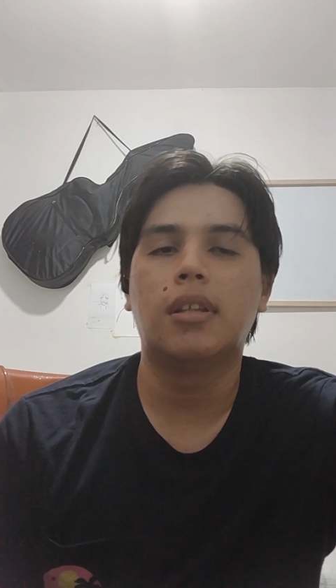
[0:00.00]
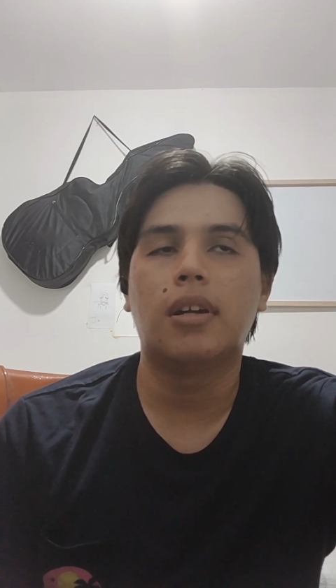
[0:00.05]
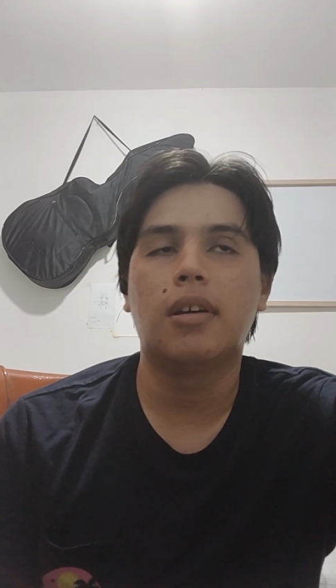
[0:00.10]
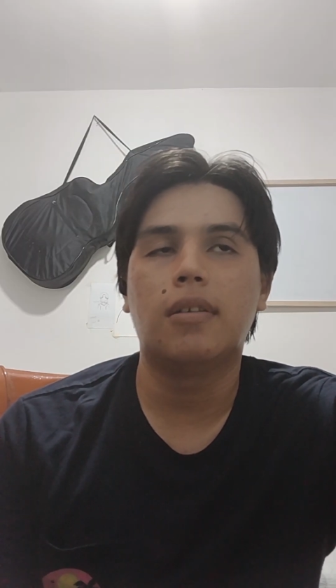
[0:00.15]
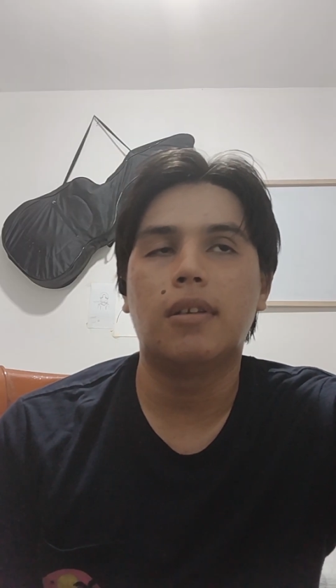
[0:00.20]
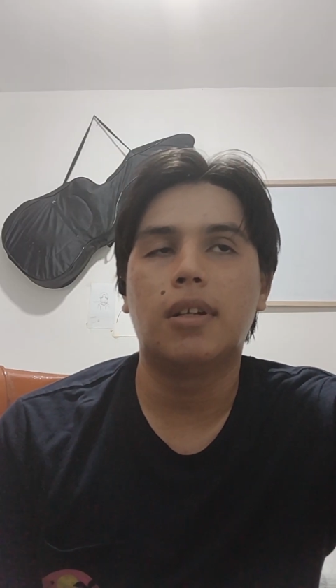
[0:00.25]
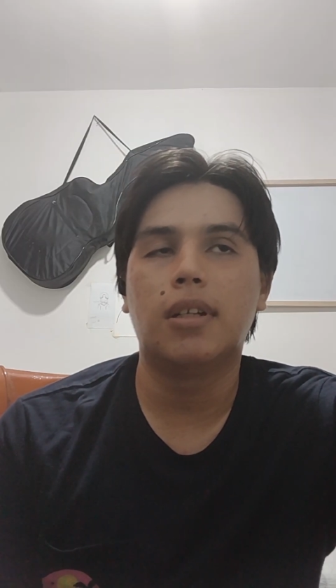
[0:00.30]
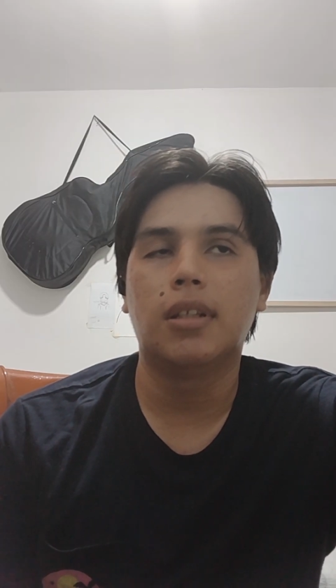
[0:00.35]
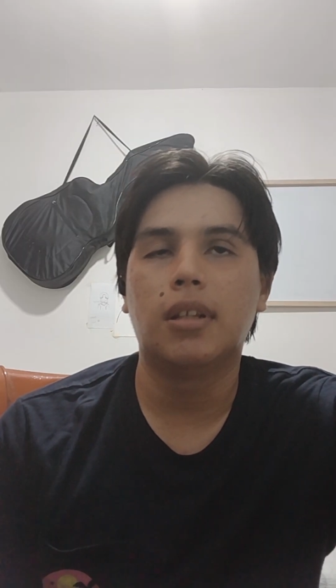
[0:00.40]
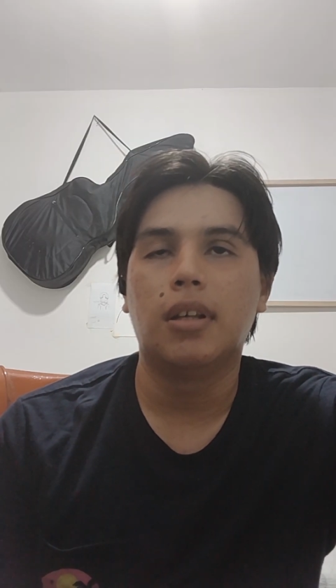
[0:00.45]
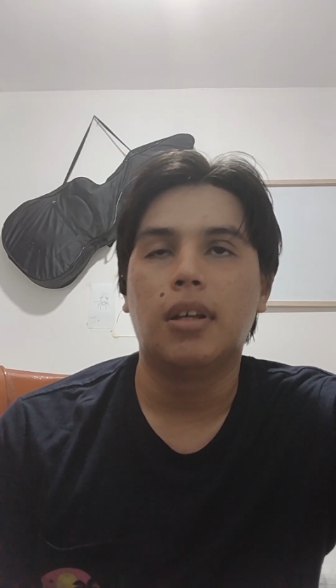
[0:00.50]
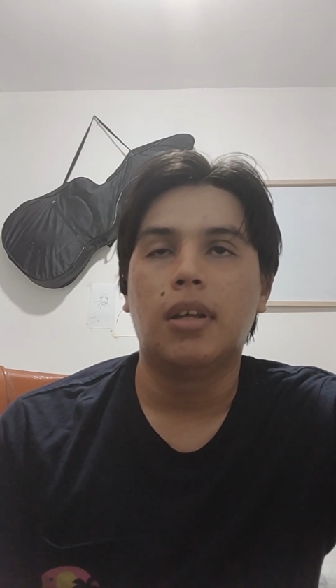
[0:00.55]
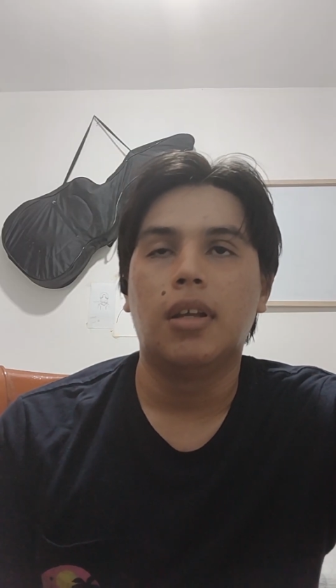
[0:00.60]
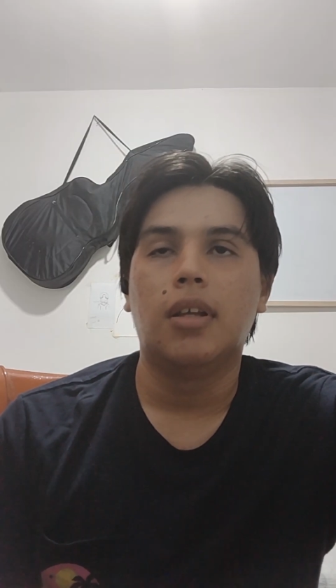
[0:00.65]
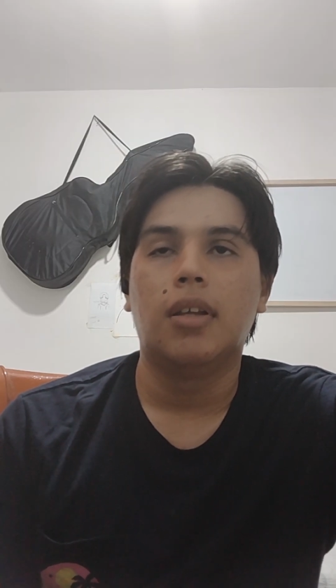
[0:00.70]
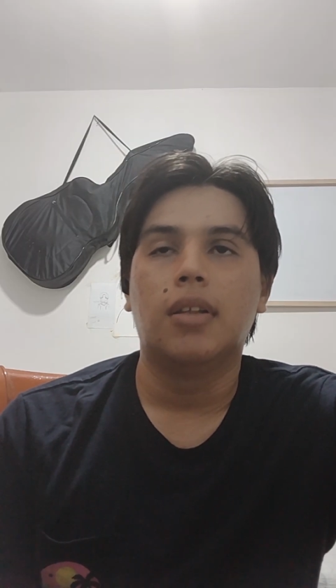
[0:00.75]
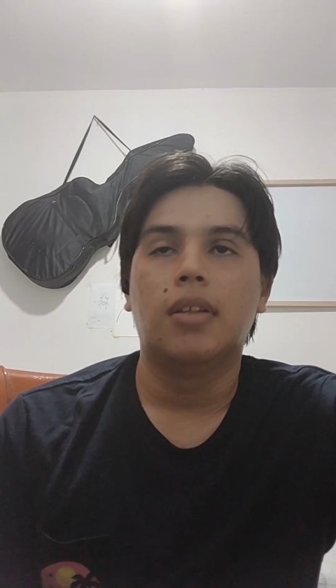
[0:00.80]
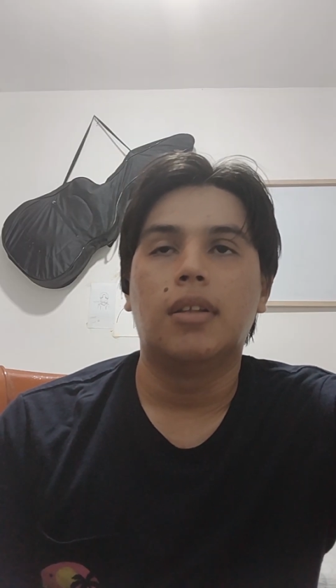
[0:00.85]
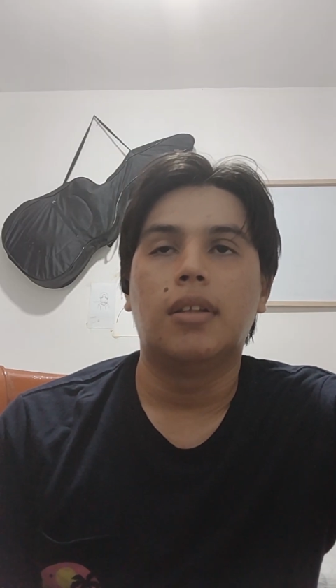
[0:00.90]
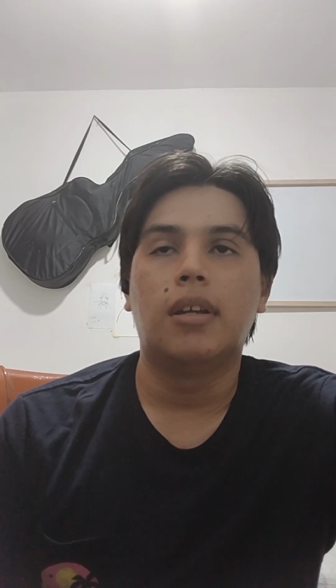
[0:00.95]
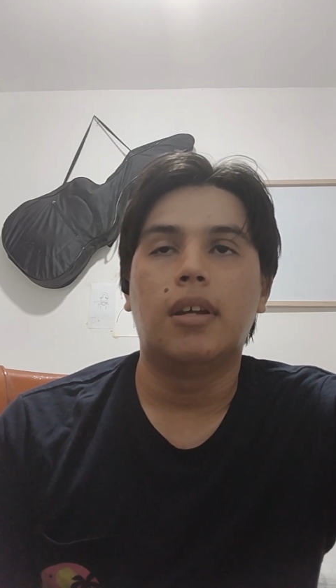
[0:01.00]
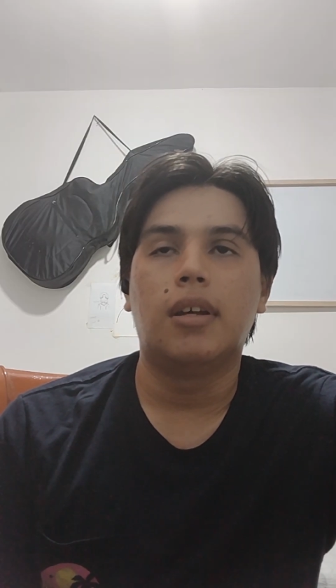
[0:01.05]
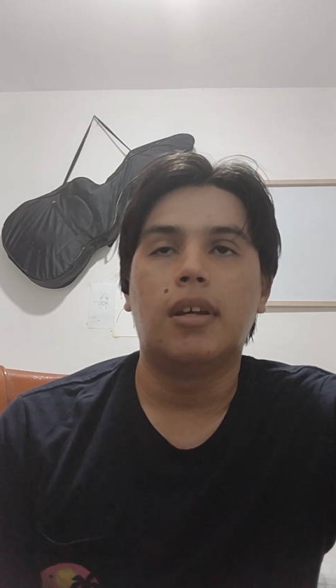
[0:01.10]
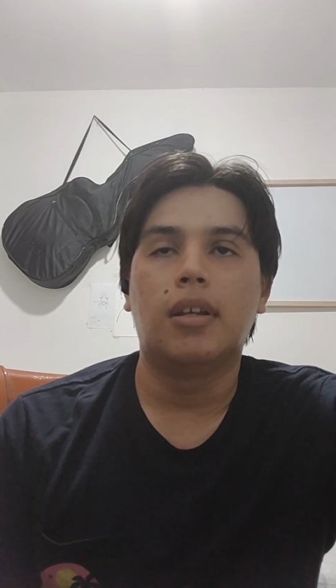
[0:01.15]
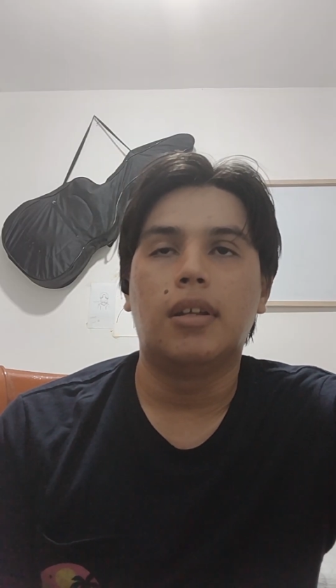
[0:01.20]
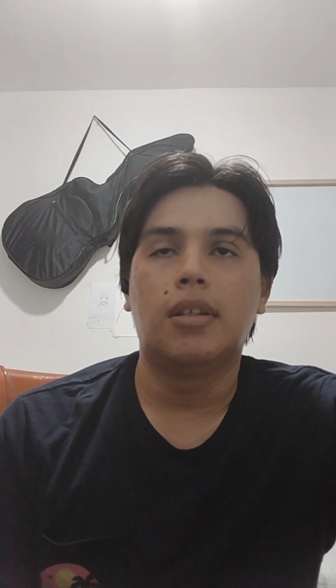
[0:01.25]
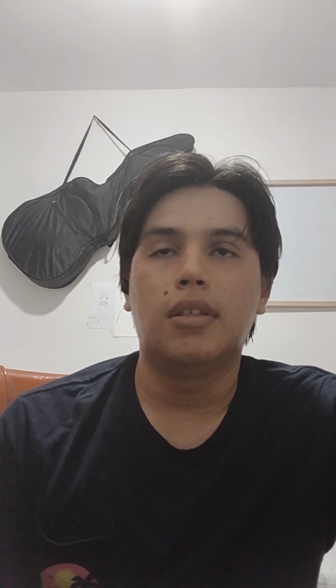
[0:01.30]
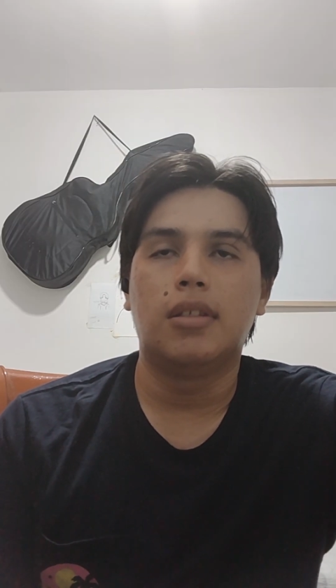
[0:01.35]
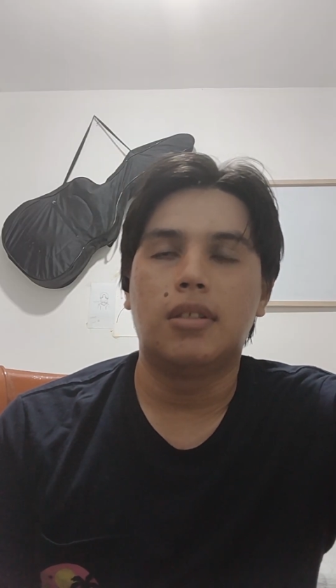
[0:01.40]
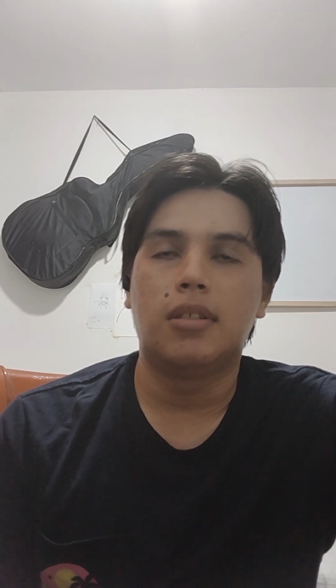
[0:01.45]
the teacher the
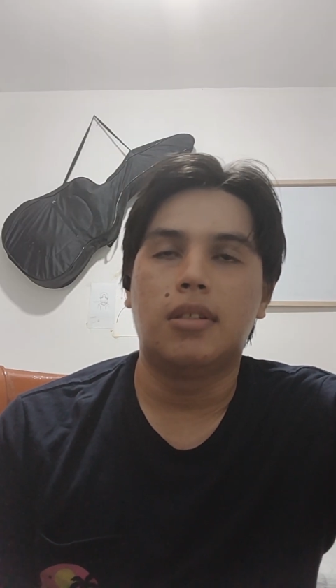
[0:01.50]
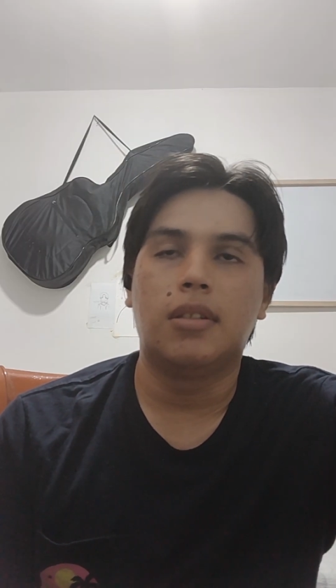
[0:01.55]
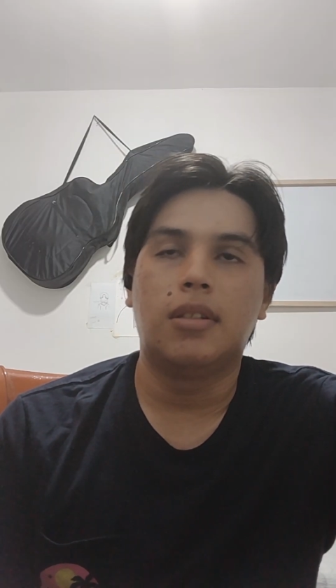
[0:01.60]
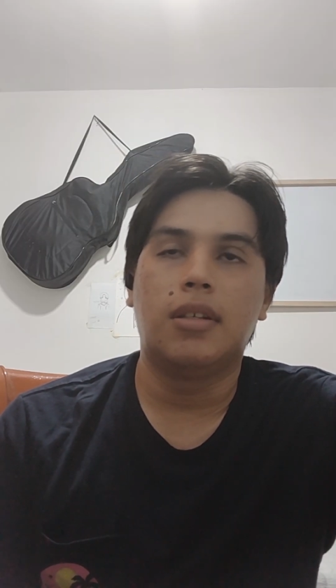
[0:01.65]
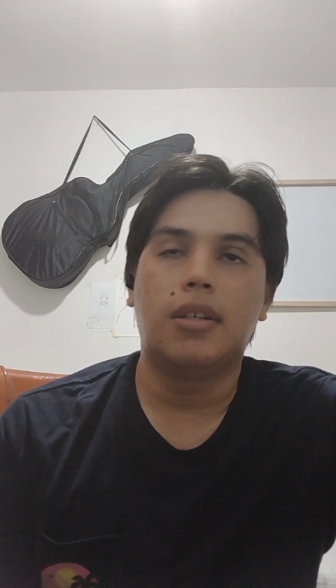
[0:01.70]
indirectly